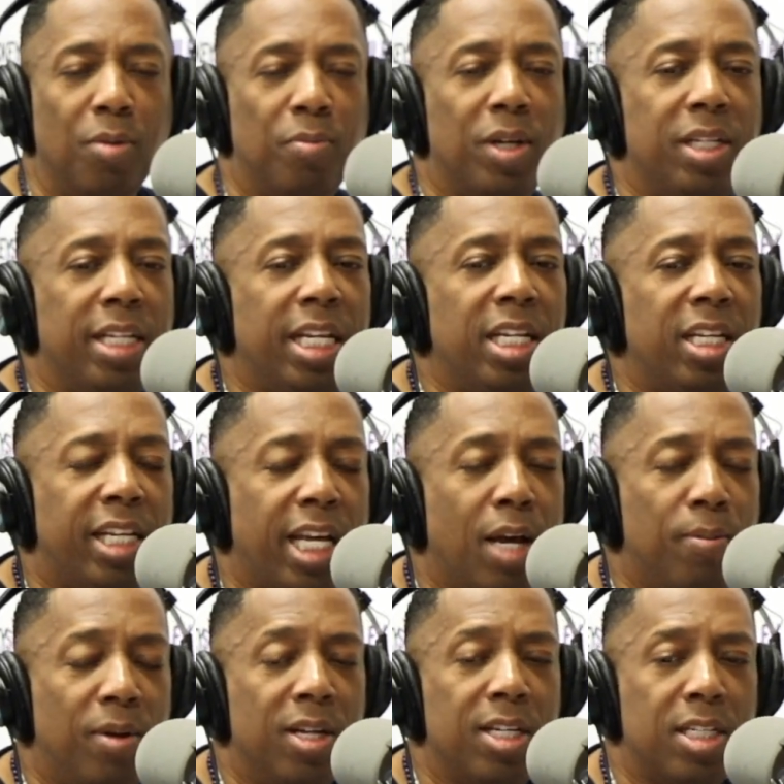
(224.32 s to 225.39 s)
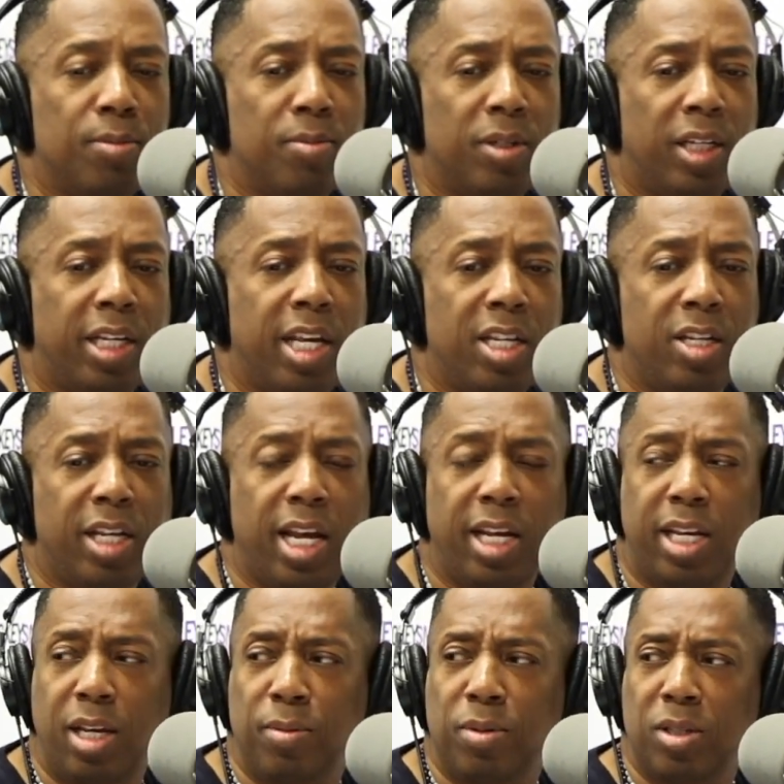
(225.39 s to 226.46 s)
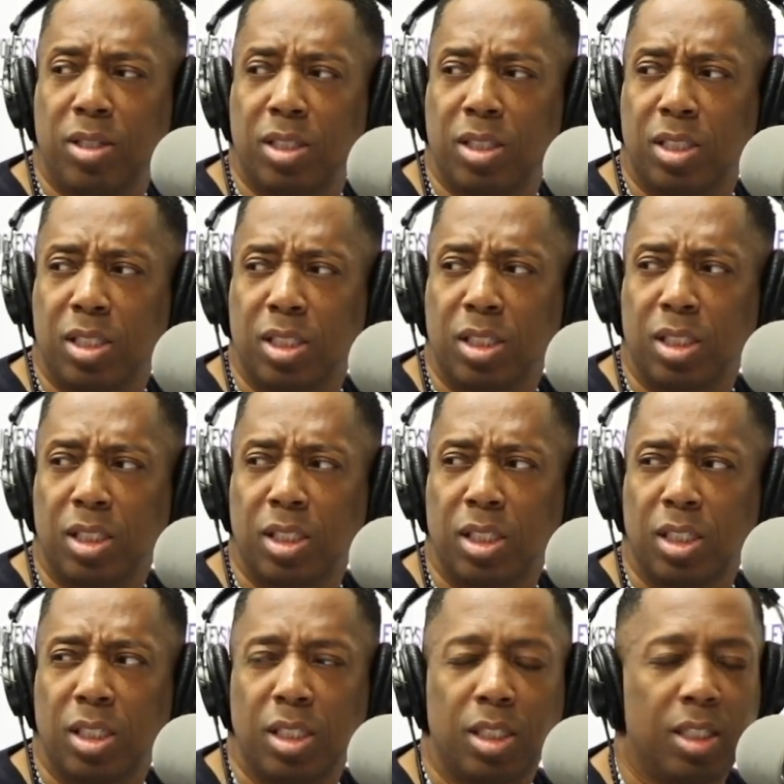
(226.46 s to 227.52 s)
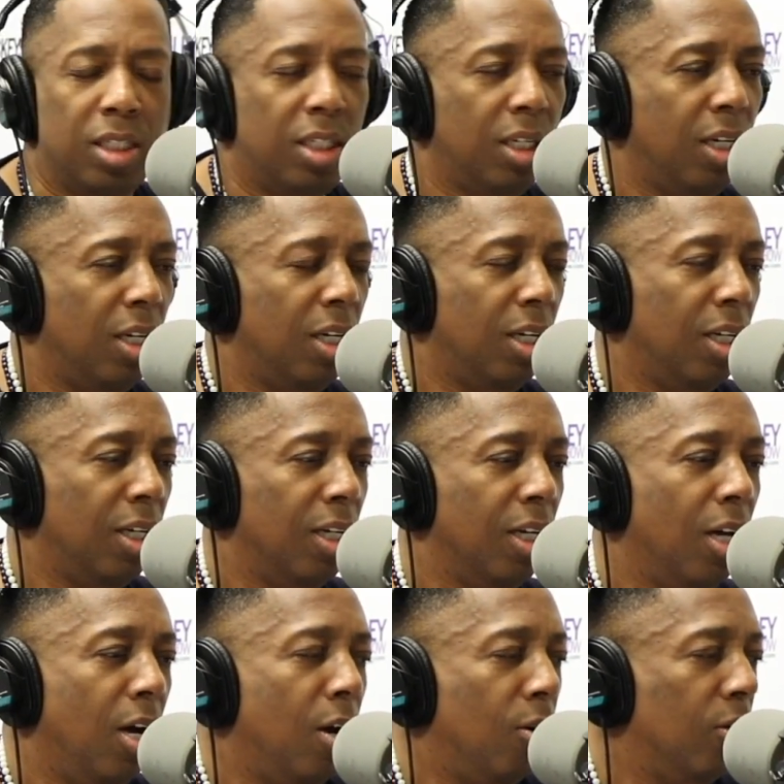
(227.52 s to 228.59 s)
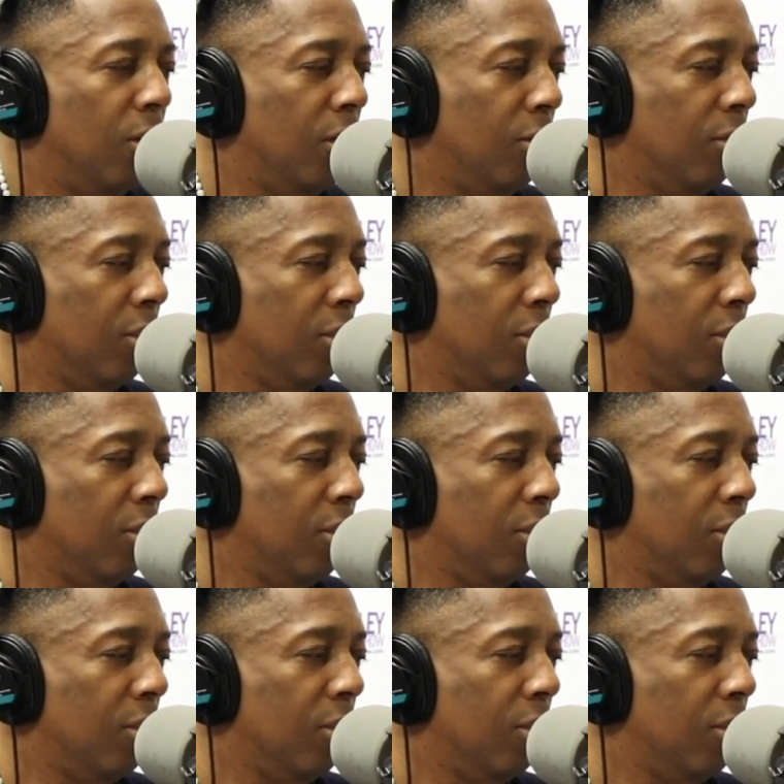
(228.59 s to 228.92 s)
But right. NeNe kept her husband, and Kenya can't keep hers. Don't do that. They ain't got nothing to do with oh, oh,